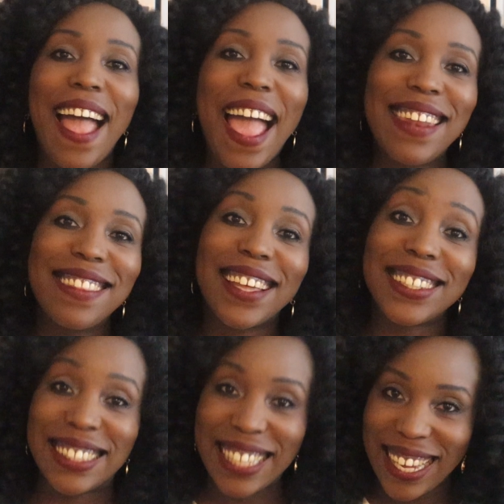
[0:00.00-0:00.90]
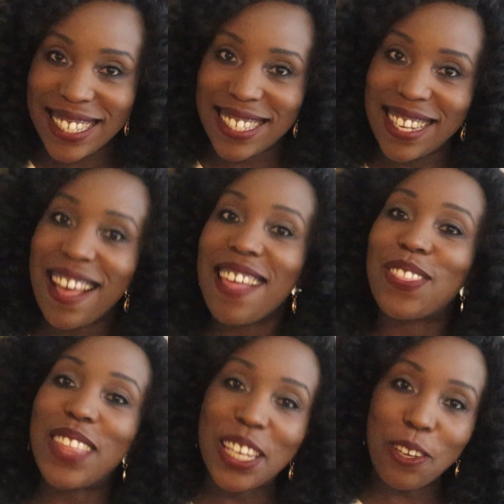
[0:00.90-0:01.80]
And that's it.
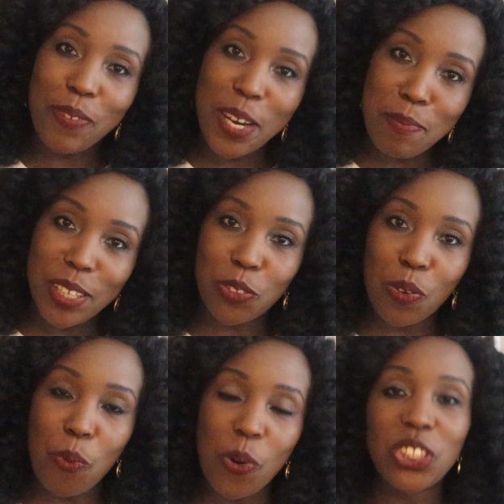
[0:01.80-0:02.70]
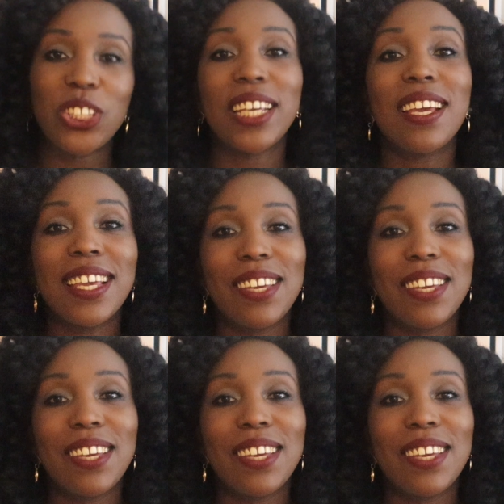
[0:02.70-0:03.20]
Thank you very much for watching.